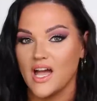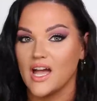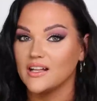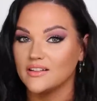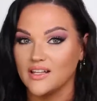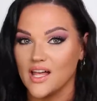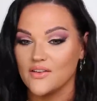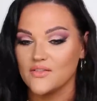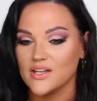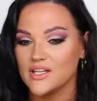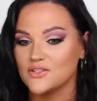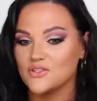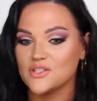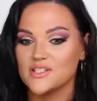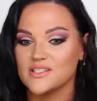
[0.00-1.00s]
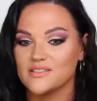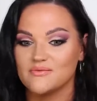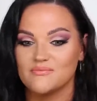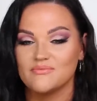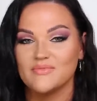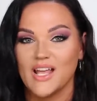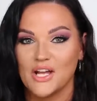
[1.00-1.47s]
I love it, just
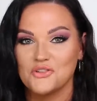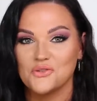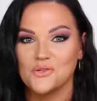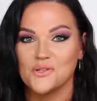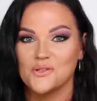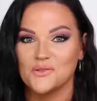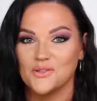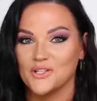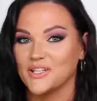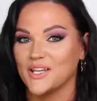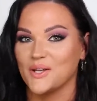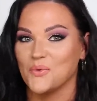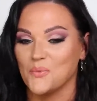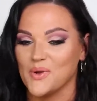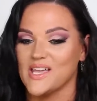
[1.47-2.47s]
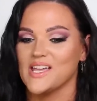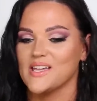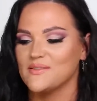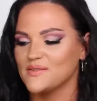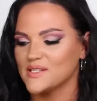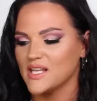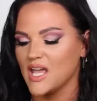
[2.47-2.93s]
natural looking
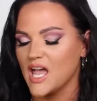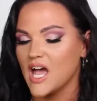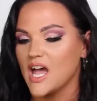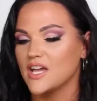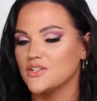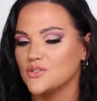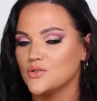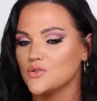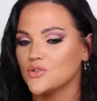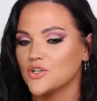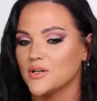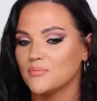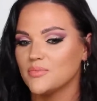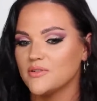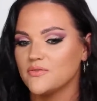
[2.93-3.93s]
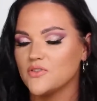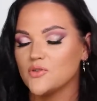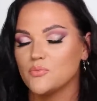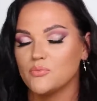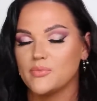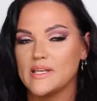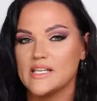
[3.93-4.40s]
waves. I do crimp a
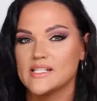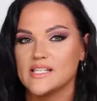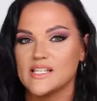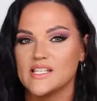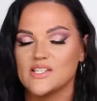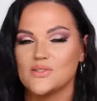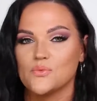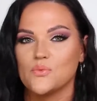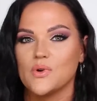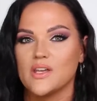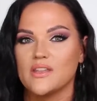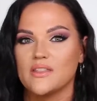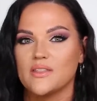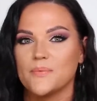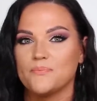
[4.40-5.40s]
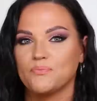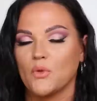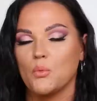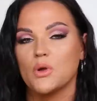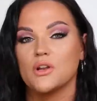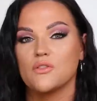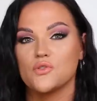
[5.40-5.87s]
few pieces with
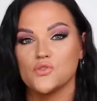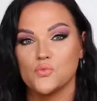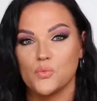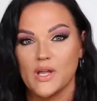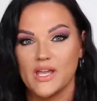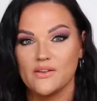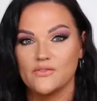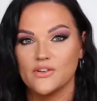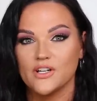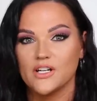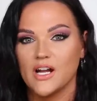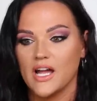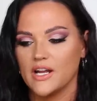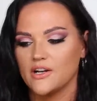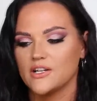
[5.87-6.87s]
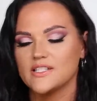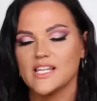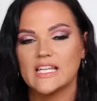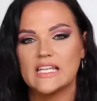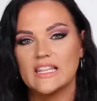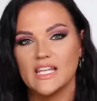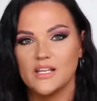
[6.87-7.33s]
one of those waver irons.
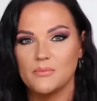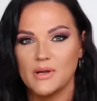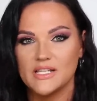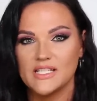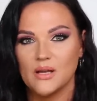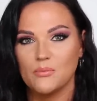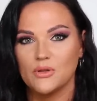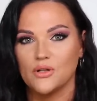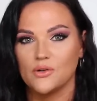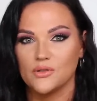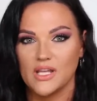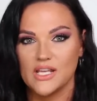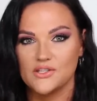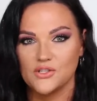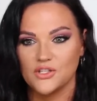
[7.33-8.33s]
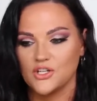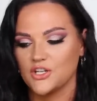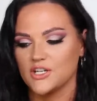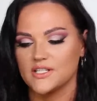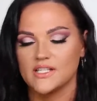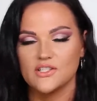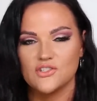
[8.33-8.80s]
I can link mine down below in case you're
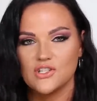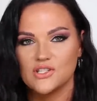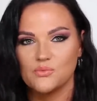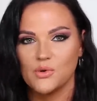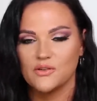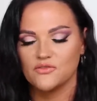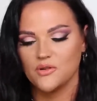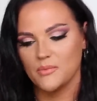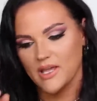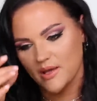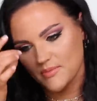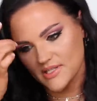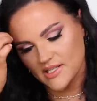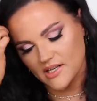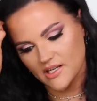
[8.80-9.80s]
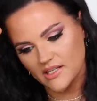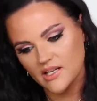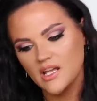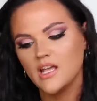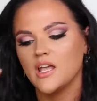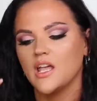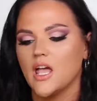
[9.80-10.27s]
curious. It's just one from Amazon.
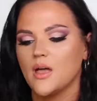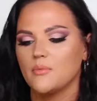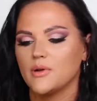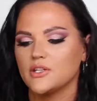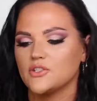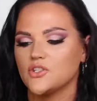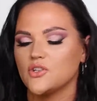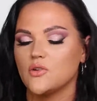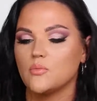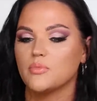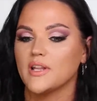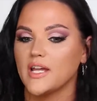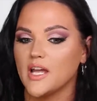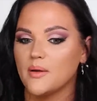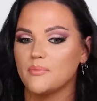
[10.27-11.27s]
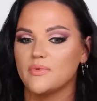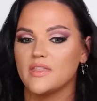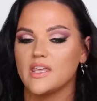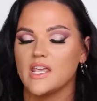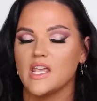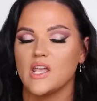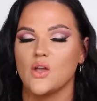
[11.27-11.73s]
But to play up
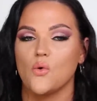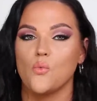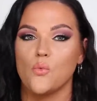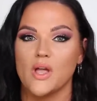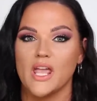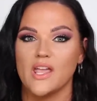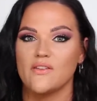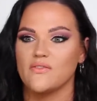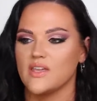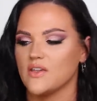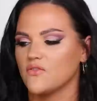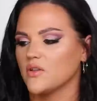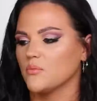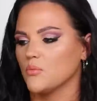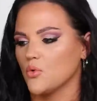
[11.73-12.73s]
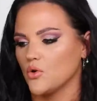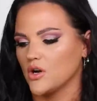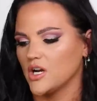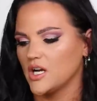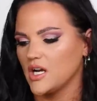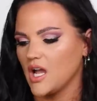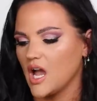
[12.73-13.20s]
the wave even
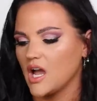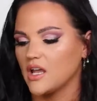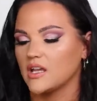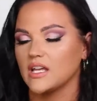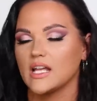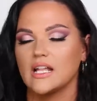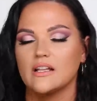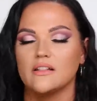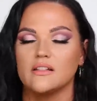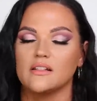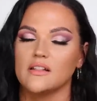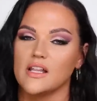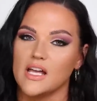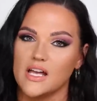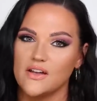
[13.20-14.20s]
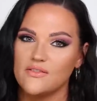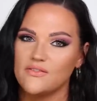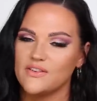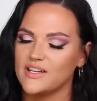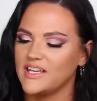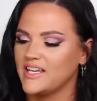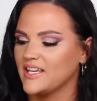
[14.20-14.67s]
more, I love
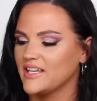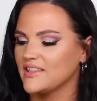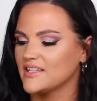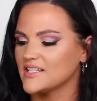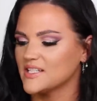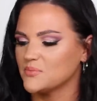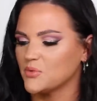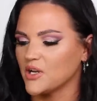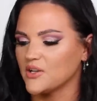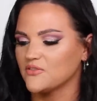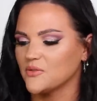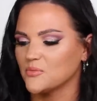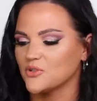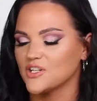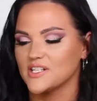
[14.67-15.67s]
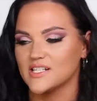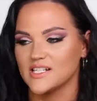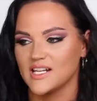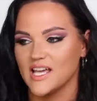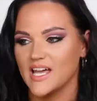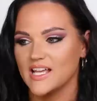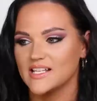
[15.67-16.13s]
this spray from
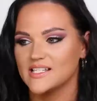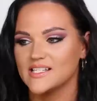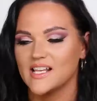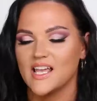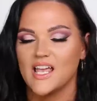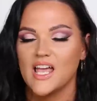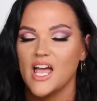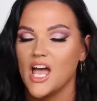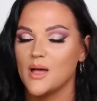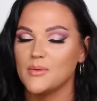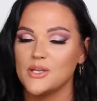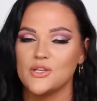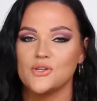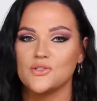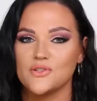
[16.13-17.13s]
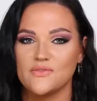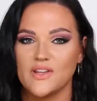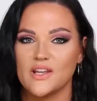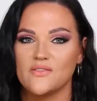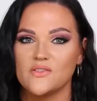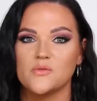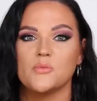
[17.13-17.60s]
Kristin Ess. I'm a huge
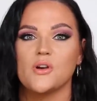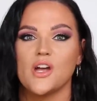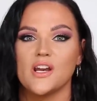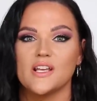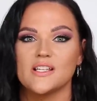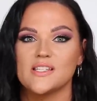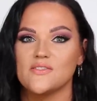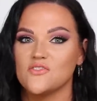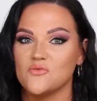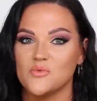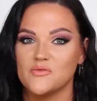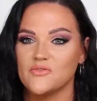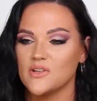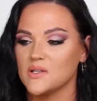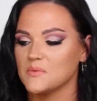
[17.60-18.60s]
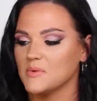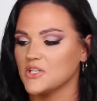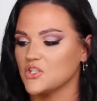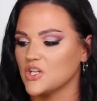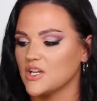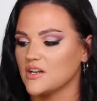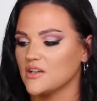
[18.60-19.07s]
fan of her products. If you've been following my
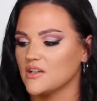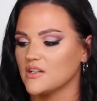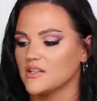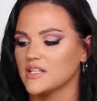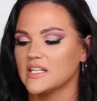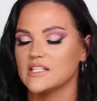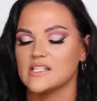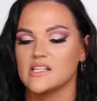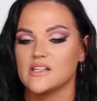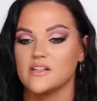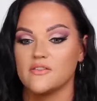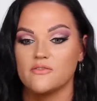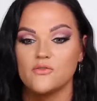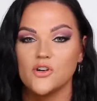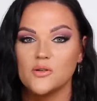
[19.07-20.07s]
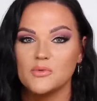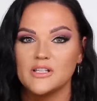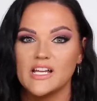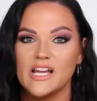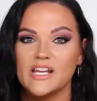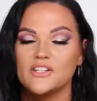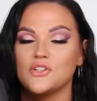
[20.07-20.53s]
channel, it's an affordable
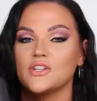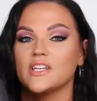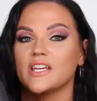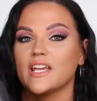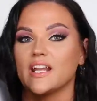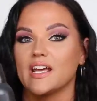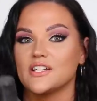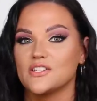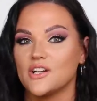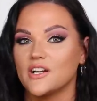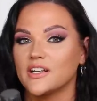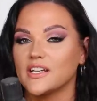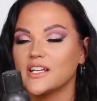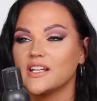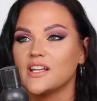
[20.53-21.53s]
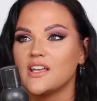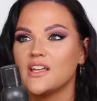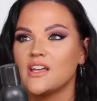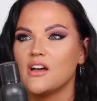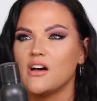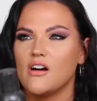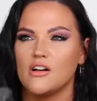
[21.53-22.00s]
line you can get at Target
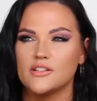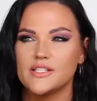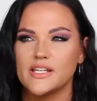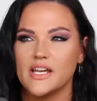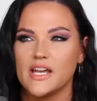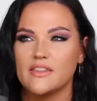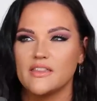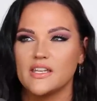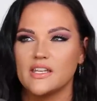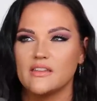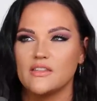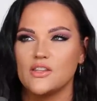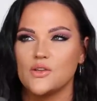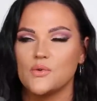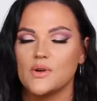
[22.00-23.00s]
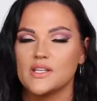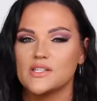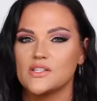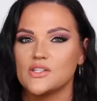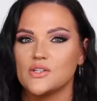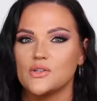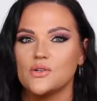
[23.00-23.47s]
Ulta, I think, in the US
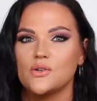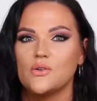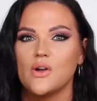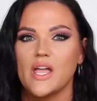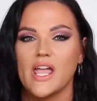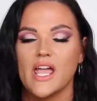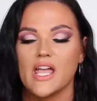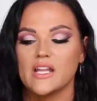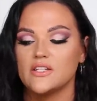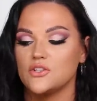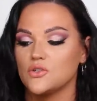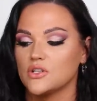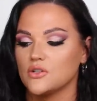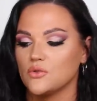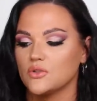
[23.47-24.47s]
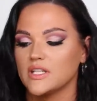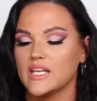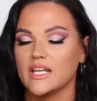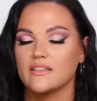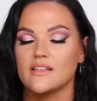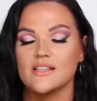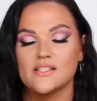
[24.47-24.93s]
too, and you can only
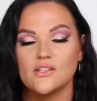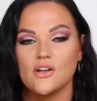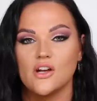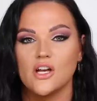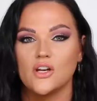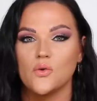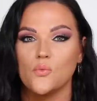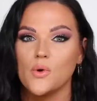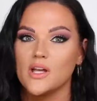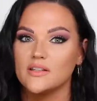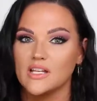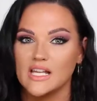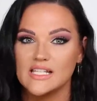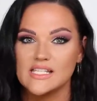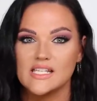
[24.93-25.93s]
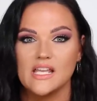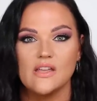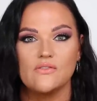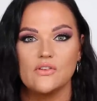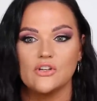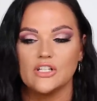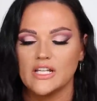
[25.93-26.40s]
get this on well.ca
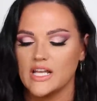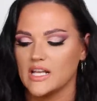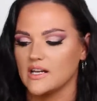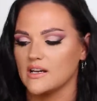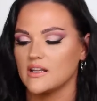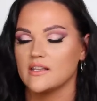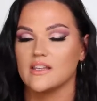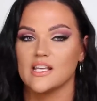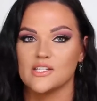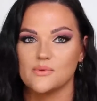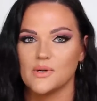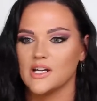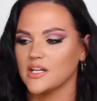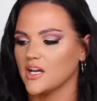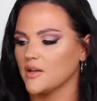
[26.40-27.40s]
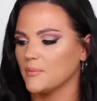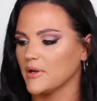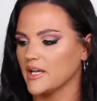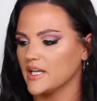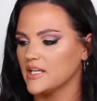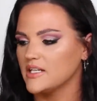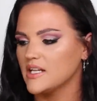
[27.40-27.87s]
if you're in Canada, and that's where I got
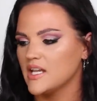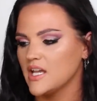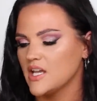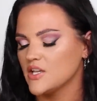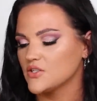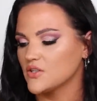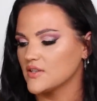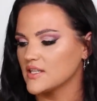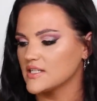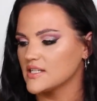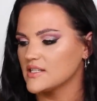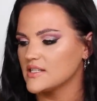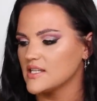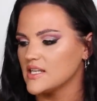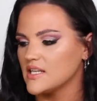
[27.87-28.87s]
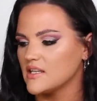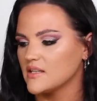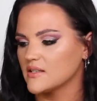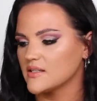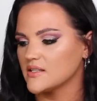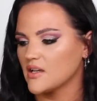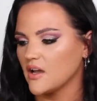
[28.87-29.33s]
mine. So this is
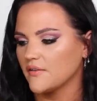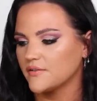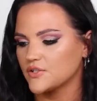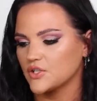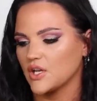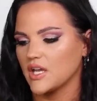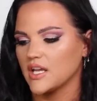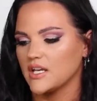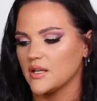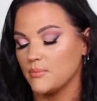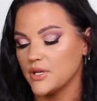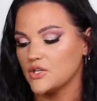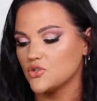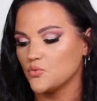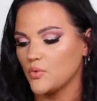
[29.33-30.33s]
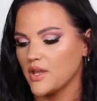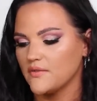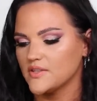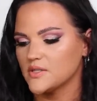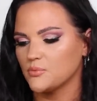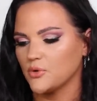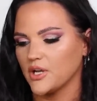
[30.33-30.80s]
the Soft Shine Beach
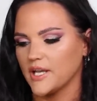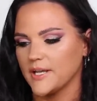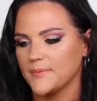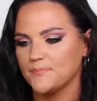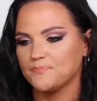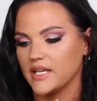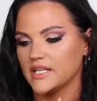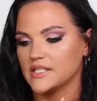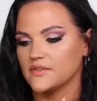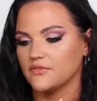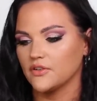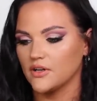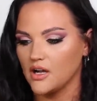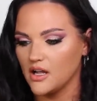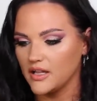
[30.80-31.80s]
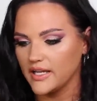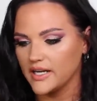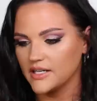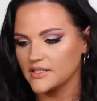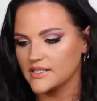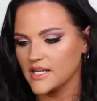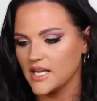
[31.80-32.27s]
Wave Spray. It's for all
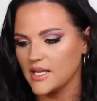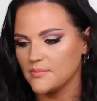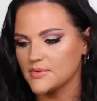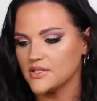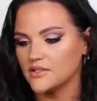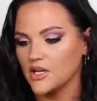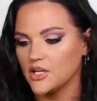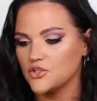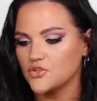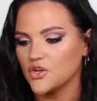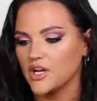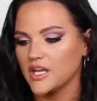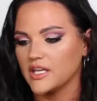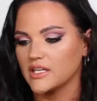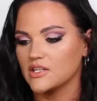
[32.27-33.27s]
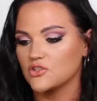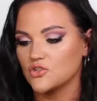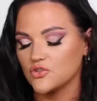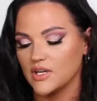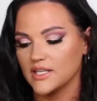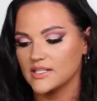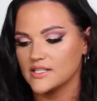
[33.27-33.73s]
hair types, non-drying,
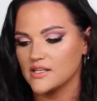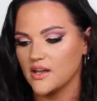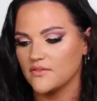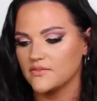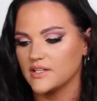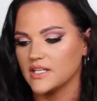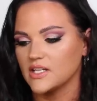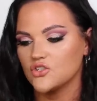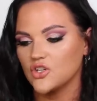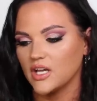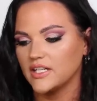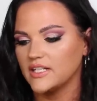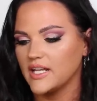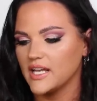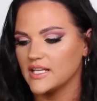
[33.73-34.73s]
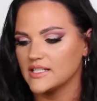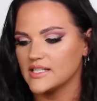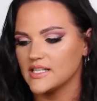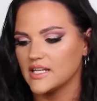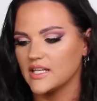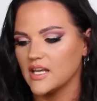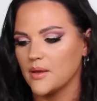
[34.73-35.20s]
strand softening, shine
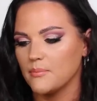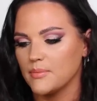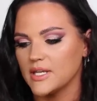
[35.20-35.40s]
enhancing,